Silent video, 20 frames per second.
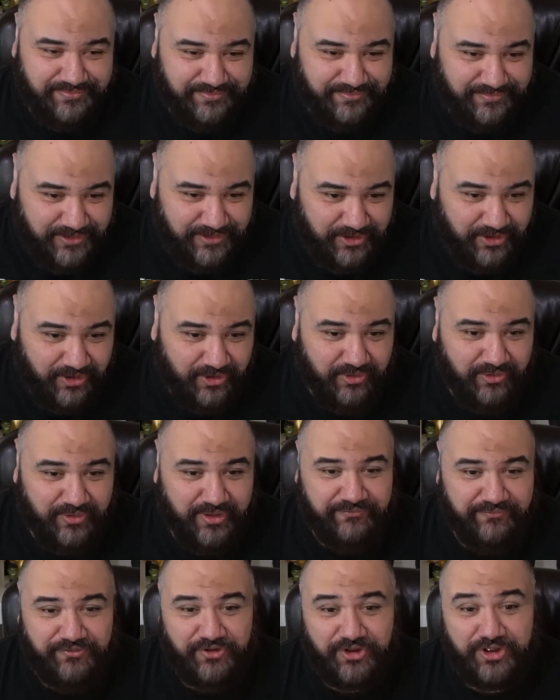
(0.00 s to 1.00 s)
you know,
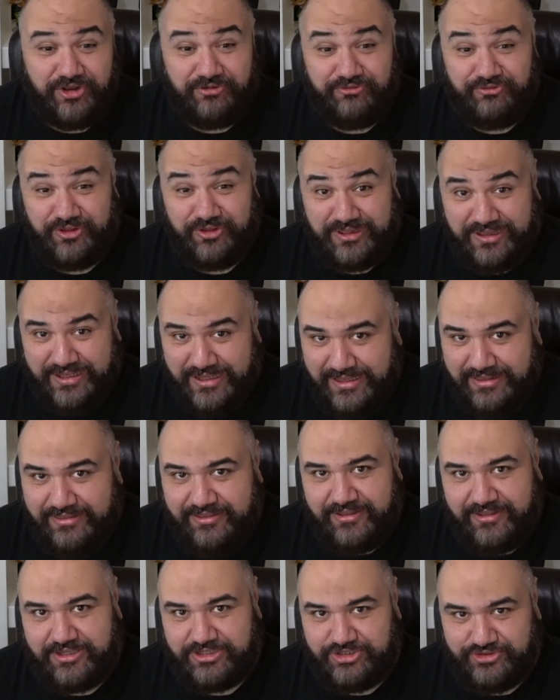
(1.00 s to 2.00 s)
if you're going to
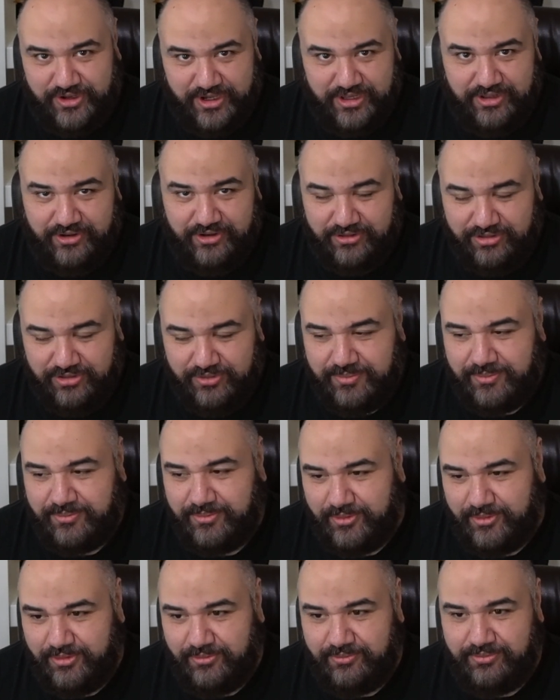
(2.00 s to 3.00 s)
release a trailer on Super
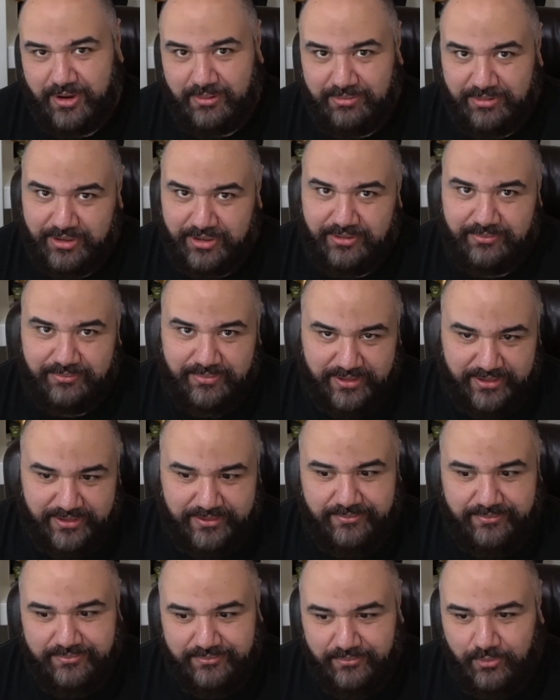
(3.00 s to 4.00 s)
Bowl, you're probably going to
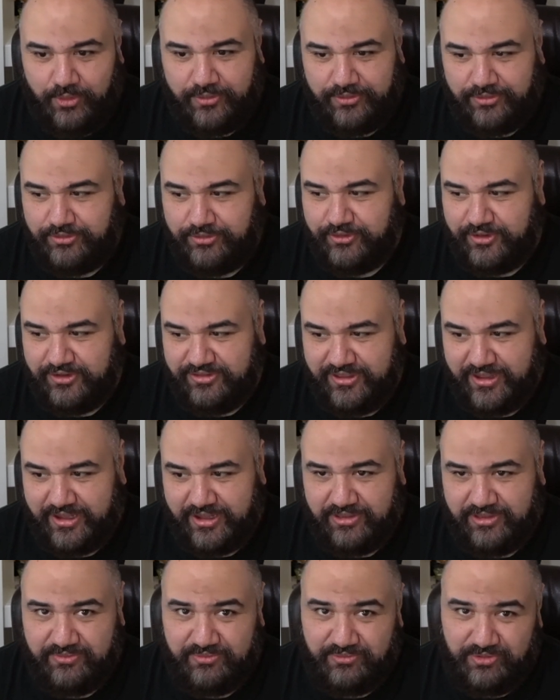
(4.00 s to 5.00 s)
be more than 30
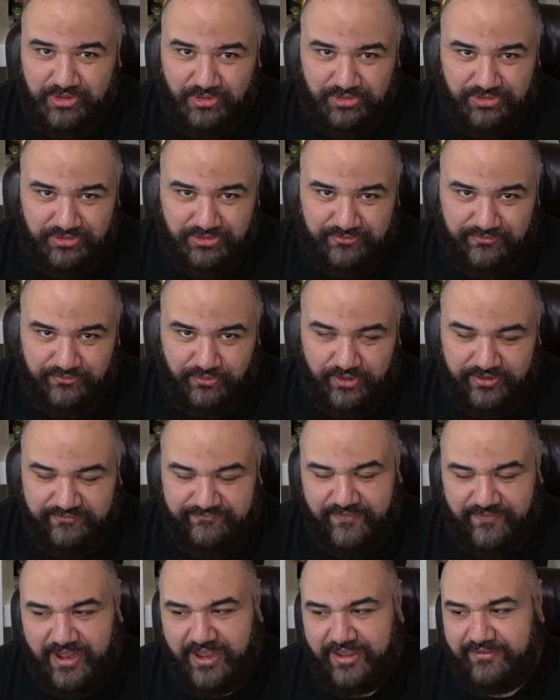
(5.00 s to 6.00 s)
seconds, closer to
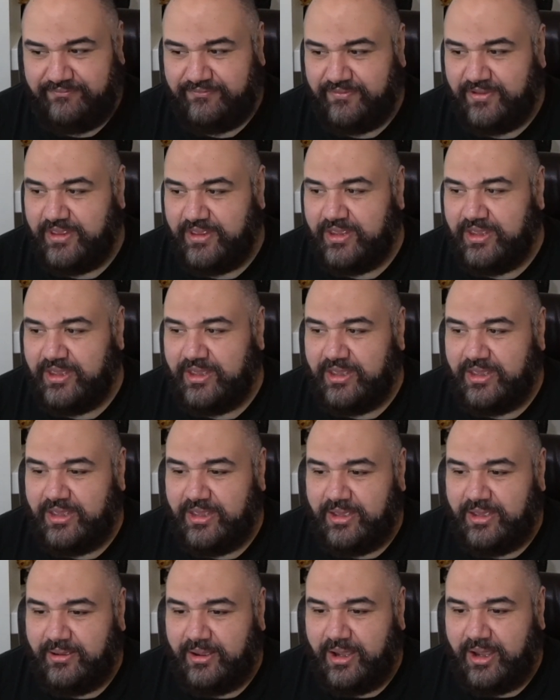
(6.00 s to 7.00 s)
45.
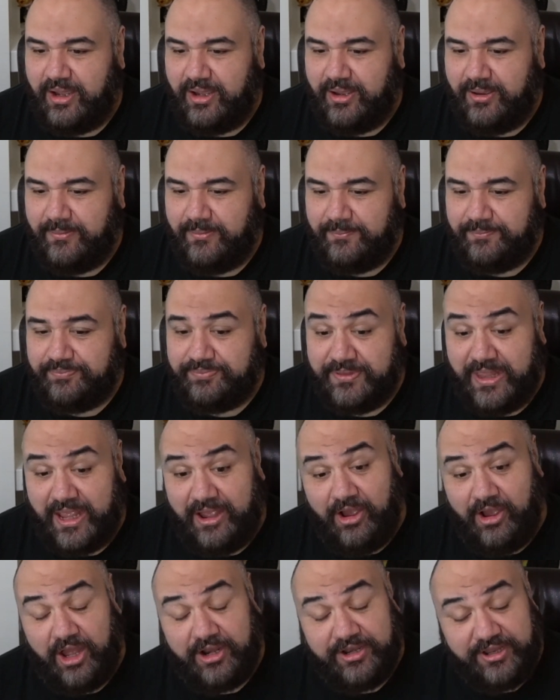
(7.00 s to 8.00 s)
Um,
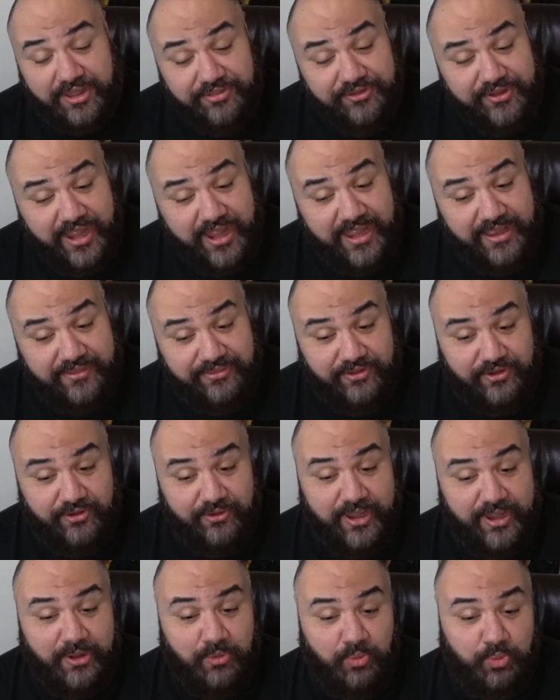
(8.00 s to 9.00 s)
now, on the other hand,
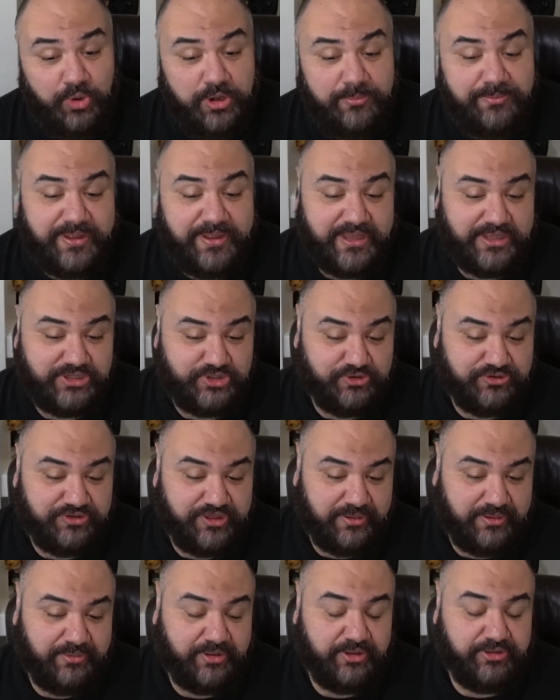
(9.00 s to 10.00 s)
though, it would be
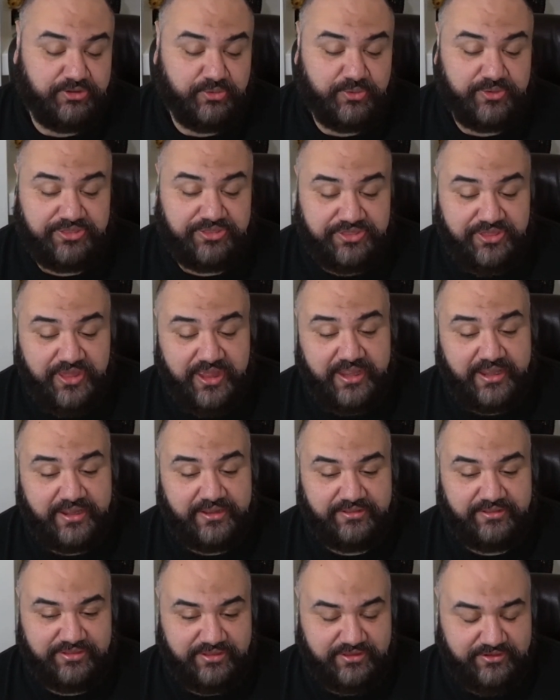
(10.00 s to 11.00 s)
interesting because you would think,
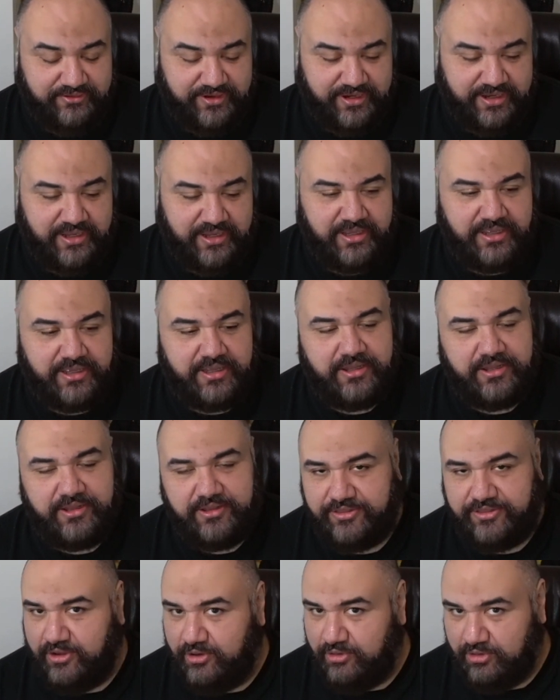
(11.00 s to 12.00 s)
considering
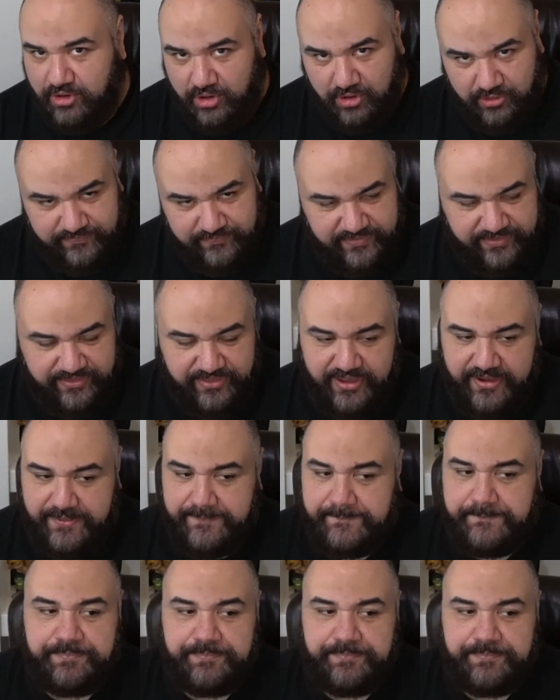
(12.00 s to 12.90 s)
the whole COVID thing,